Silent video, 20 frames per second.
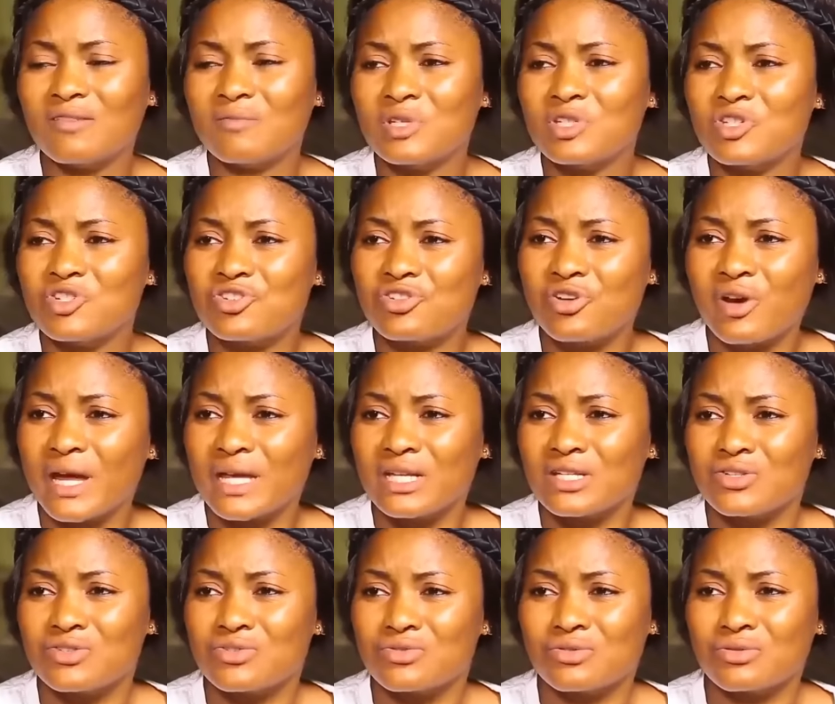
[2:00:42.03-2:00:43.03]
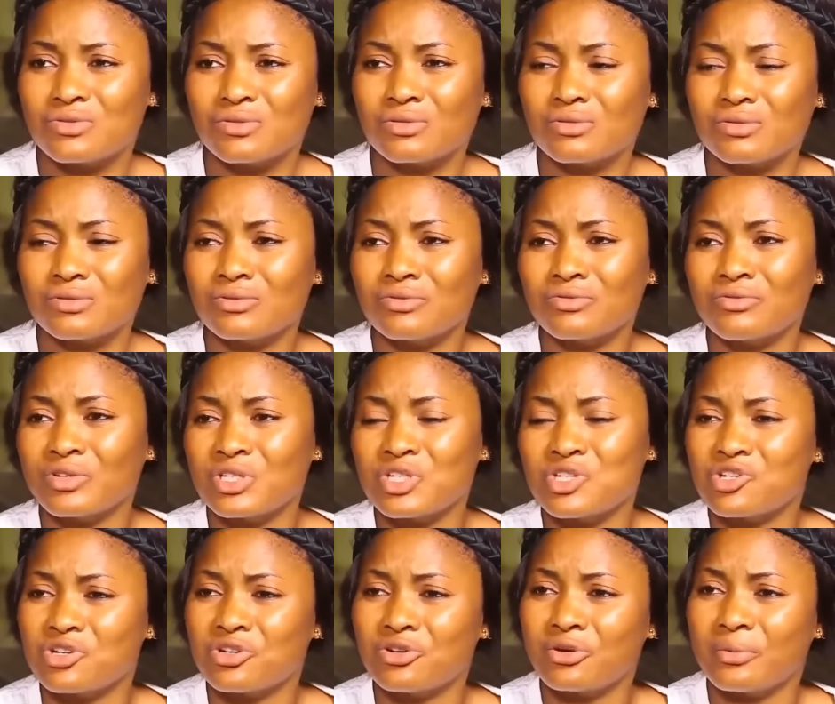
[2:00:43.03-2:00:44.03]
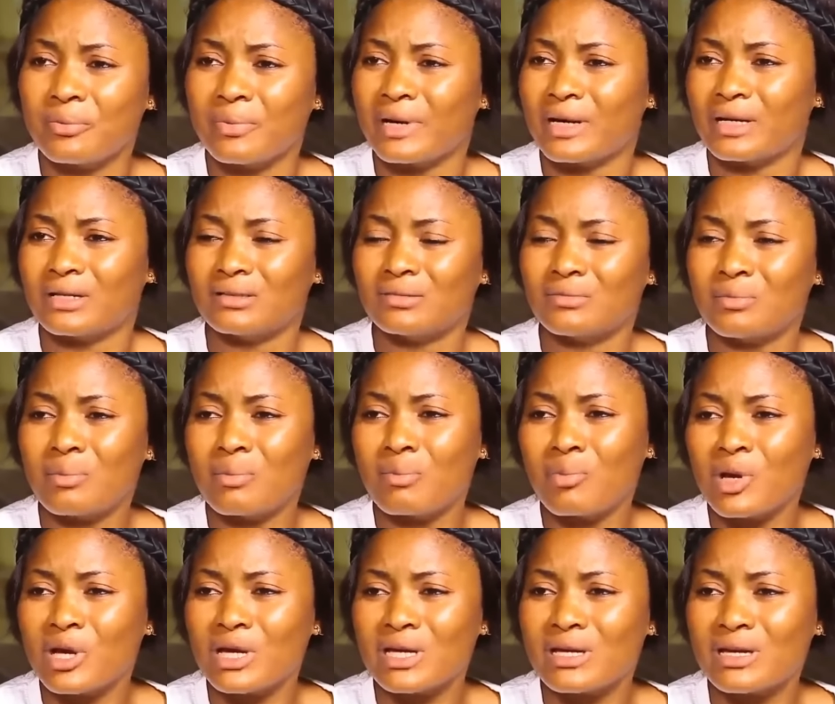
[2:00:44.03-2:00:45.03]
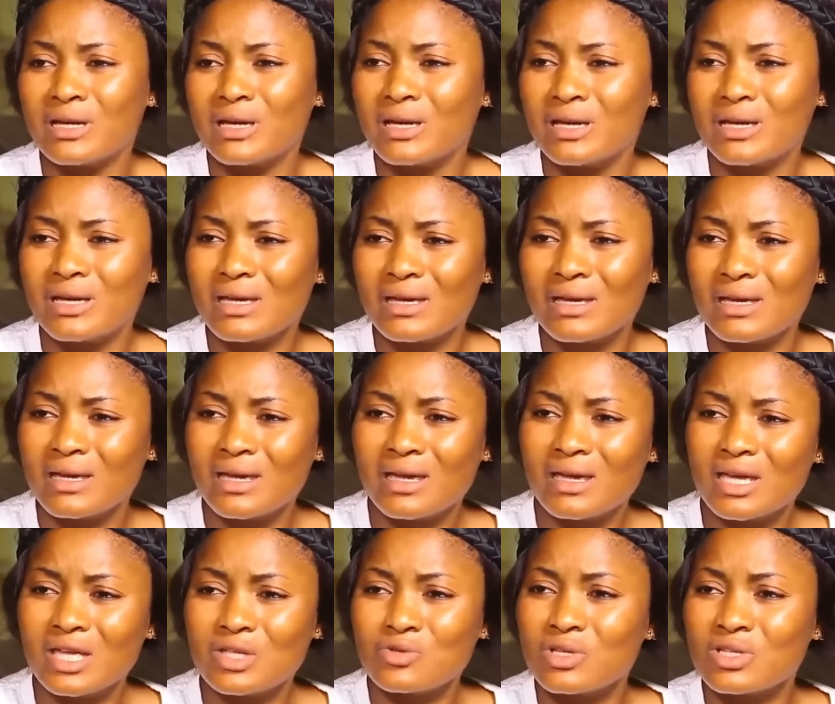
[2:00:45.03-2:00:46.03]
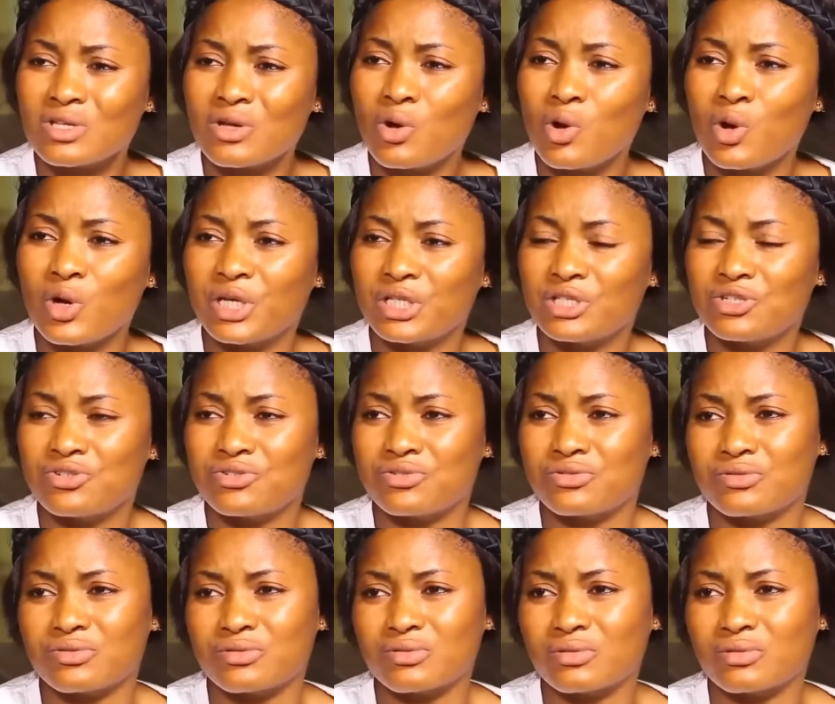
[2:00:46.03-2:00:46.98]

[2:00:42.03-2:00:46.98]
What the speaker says: Trying to reach your number, but it wasn't going through.